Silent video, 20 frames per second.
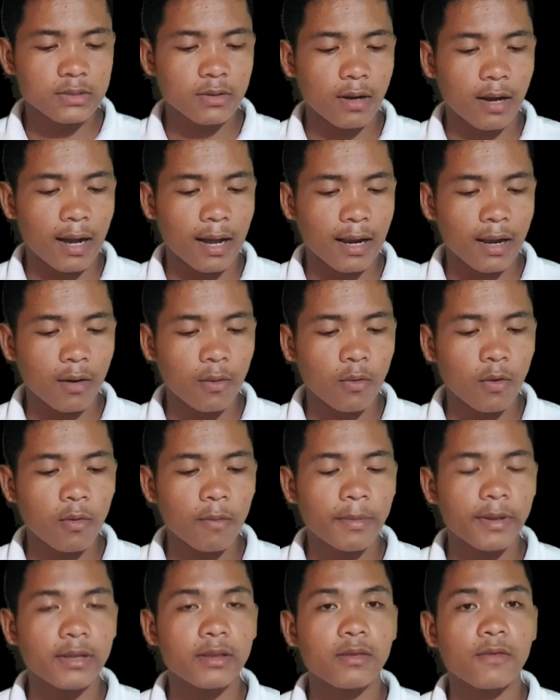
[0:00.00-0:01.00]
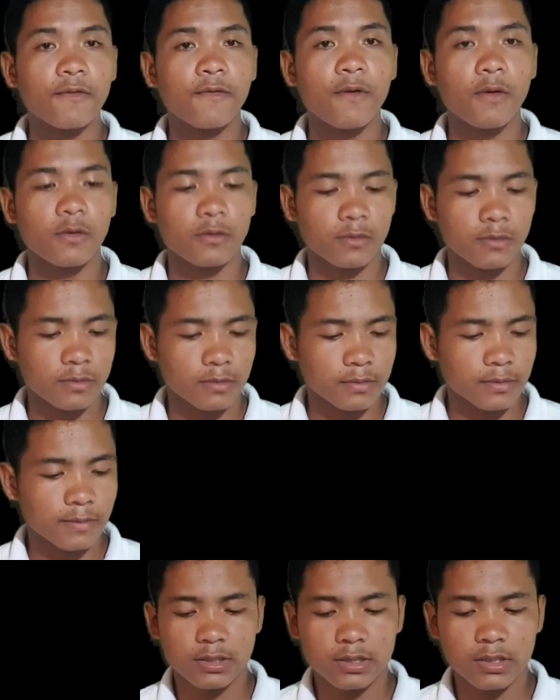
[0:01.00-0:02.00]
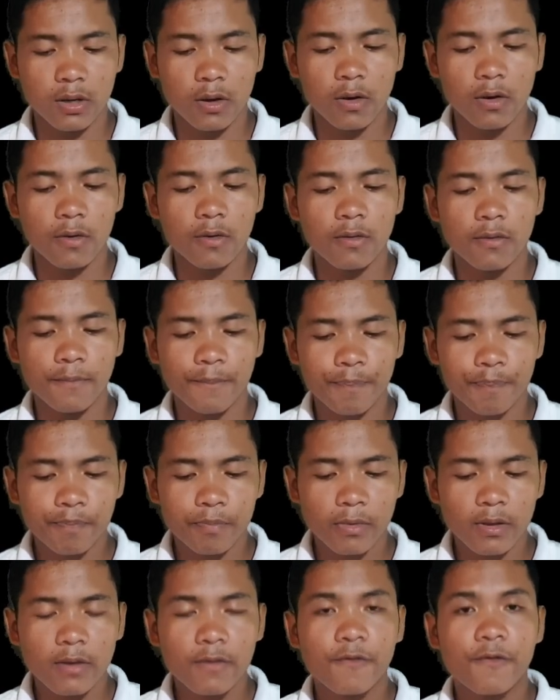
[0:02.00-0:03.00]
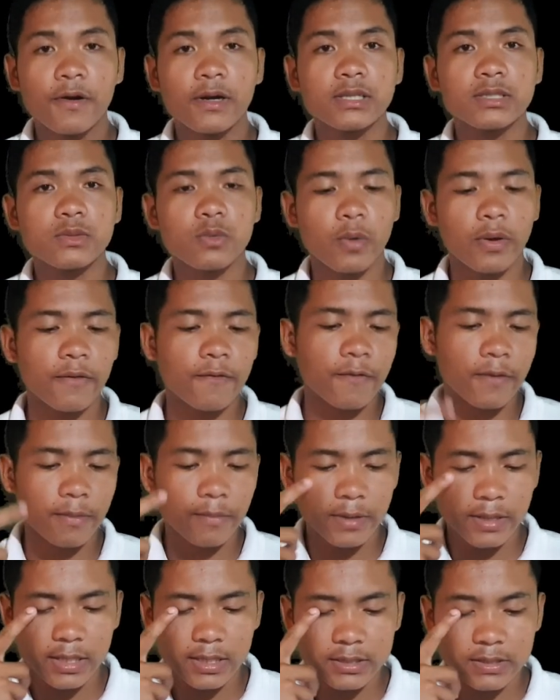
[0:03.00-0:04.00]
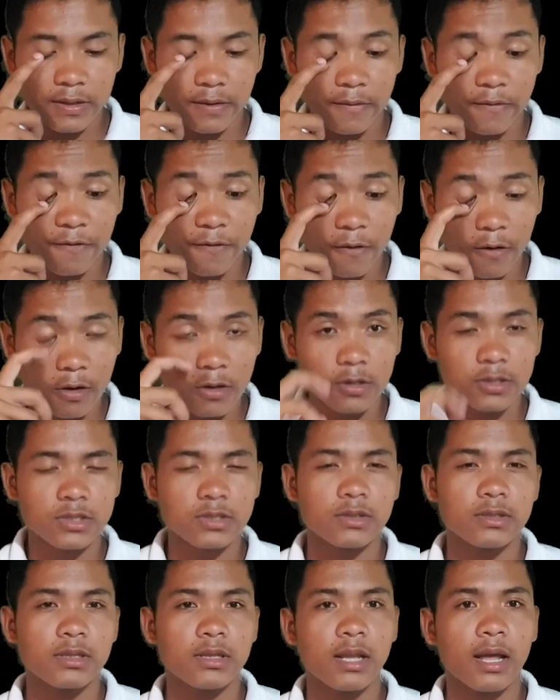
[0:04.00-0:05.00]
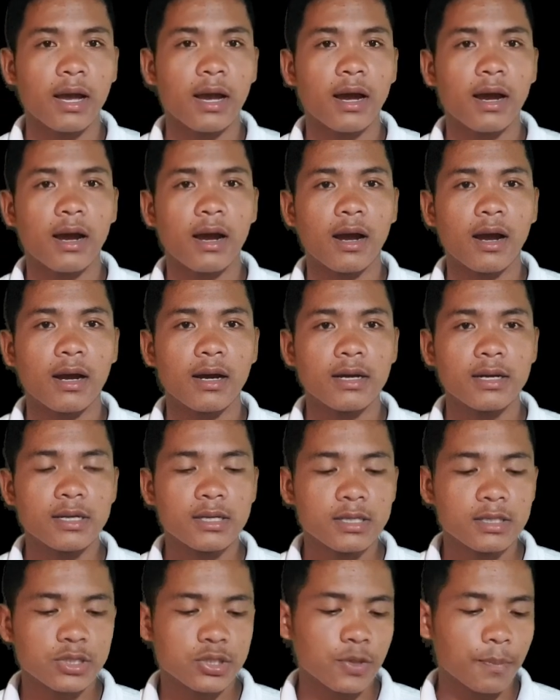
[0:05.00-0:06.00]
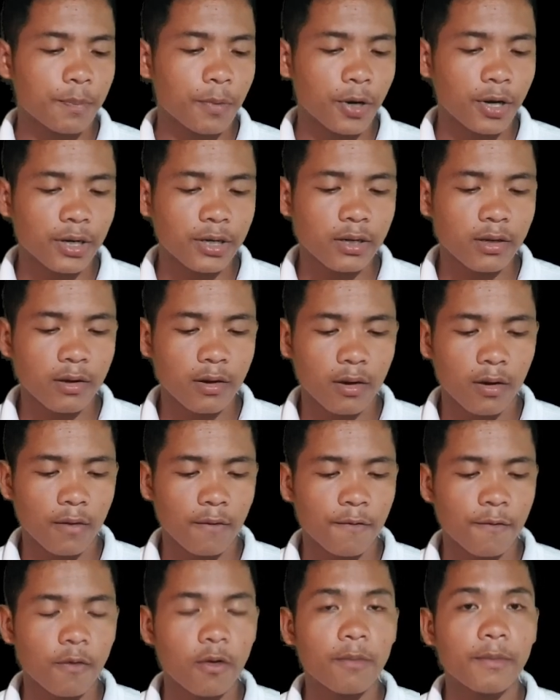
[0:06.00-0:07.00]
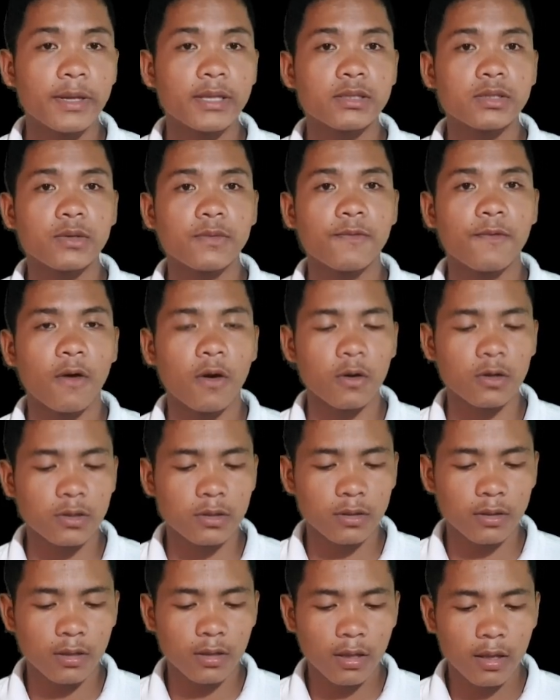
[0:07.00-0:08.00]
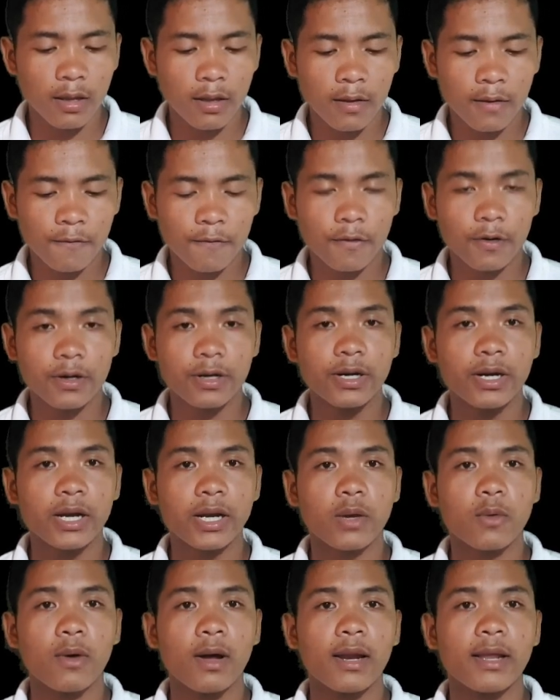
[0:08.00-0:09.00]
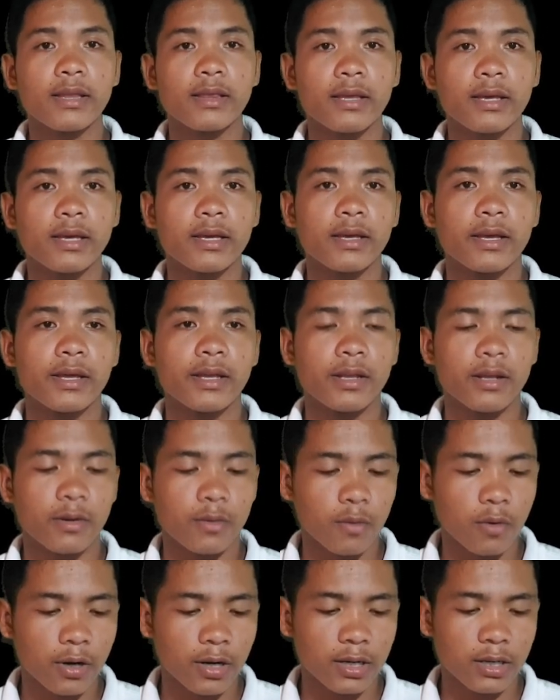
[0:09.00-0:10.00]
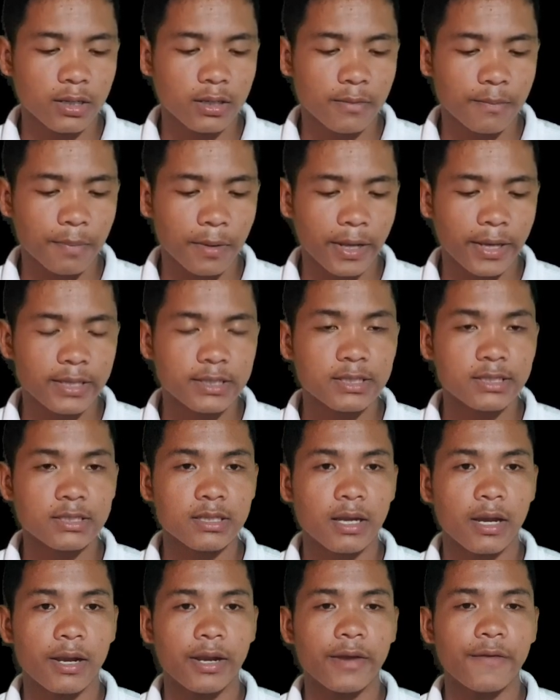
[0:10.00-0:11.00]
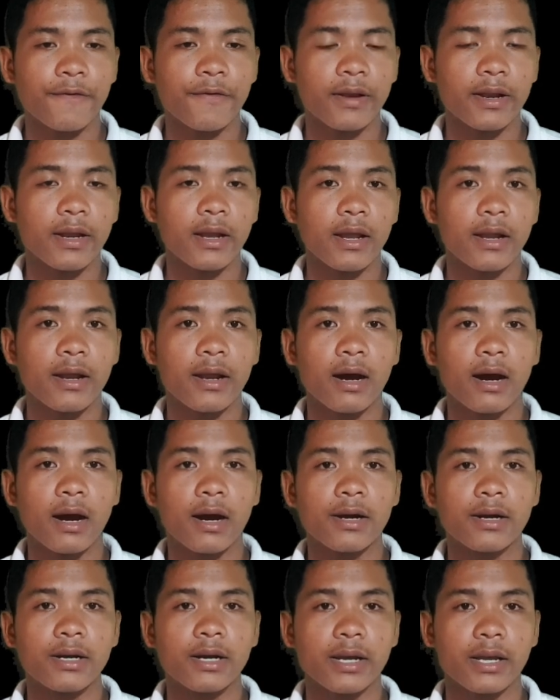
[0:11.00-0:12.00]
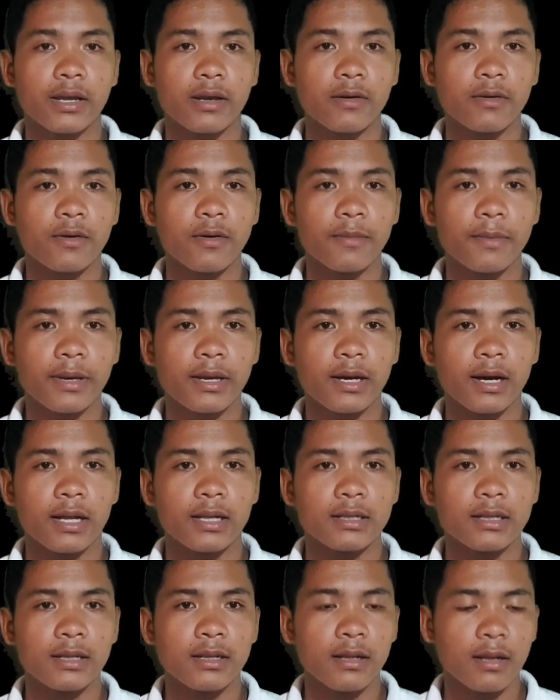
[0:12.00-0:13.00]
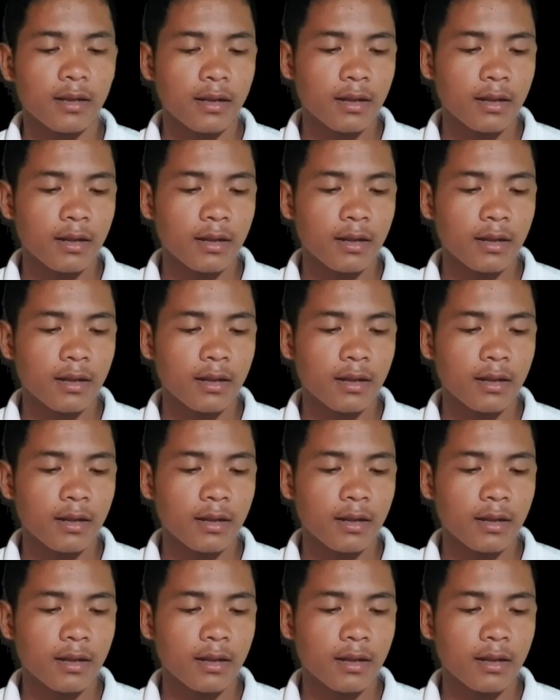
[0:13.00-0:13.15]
to allow women to vote. So, first wave feminism focused on the support of women to vote for their equality in the workplace and even in the other economical